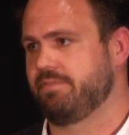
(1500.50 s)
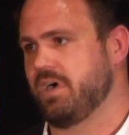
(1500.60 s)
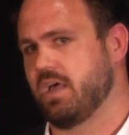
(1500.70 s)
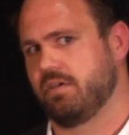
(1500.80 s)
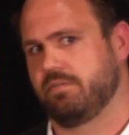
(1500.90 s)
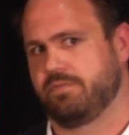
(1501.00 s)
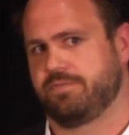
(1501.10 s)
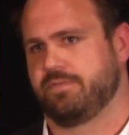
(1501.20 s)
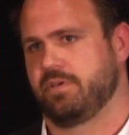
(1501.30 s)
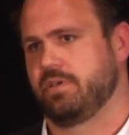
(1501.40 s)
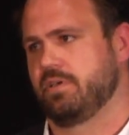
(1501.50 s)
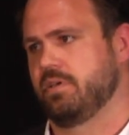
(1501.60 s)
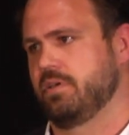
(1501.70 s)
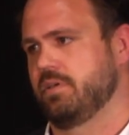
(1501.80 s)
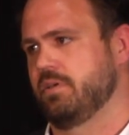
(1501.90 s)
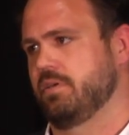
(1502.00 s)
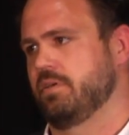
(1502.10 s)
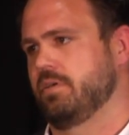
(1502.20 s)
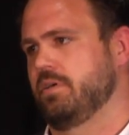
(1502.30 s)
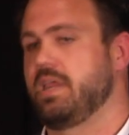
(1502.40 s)
I've thought of
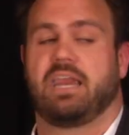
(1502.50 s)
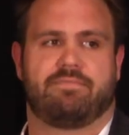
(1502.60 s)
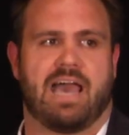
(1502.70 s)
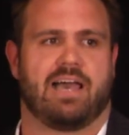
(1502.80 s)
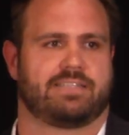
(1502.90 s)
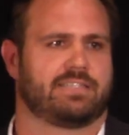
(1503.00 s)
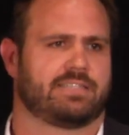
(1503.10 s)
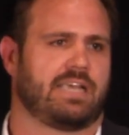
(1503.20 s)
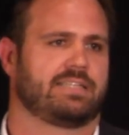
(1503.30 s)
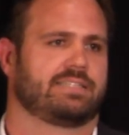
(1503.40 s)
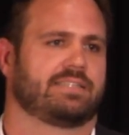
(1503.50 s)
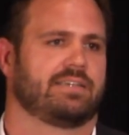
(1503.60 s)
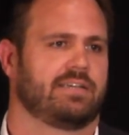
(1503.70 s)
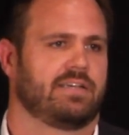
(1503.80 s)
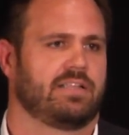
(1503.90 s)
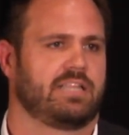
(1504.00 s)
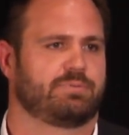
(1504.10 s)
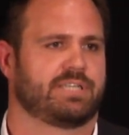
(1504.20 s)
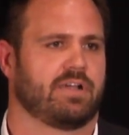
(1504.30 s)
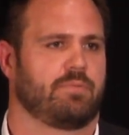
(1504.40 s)
native ads as
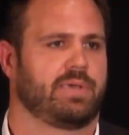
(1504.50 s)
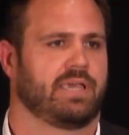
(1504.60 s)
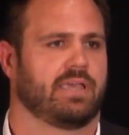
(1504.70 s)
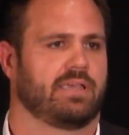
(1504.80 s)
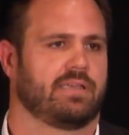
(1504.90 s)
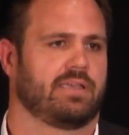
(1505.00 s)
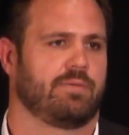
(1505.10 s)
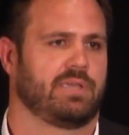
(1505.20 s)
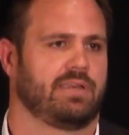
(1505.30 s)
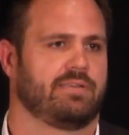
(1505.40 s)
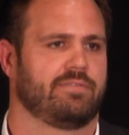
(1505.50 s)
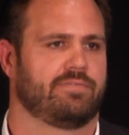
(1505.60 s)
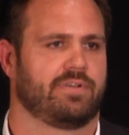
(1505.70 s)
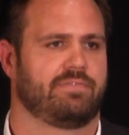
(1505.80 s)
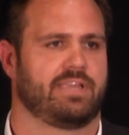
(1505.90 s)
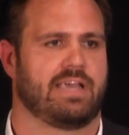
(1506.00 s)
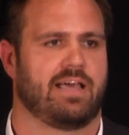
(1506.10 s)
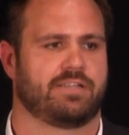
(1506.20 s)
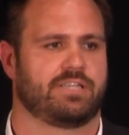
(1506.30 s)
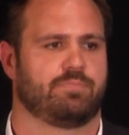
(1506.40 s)
lipstick on a pig. I mean, forgive the
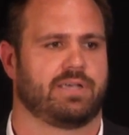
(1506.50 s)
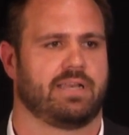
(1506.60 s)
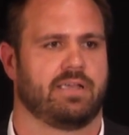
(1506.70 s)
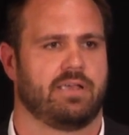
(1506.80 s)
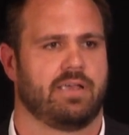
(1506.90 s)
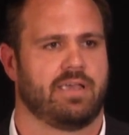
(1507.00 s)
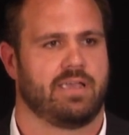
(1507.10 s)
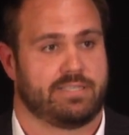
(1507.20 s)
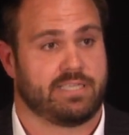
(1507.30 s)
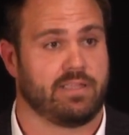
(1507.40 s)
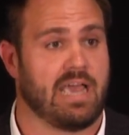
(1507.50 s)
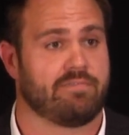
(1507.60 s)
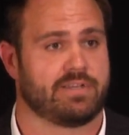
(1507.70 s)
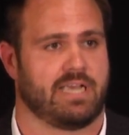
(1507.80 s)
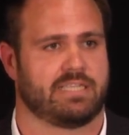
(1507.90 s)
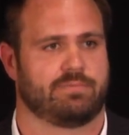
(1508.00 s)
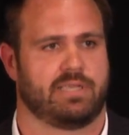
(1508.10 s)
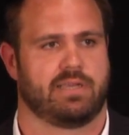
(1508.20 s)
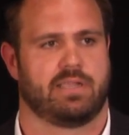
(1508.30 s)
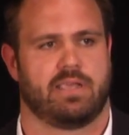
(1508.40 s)
analogy, but it's still an advertisement.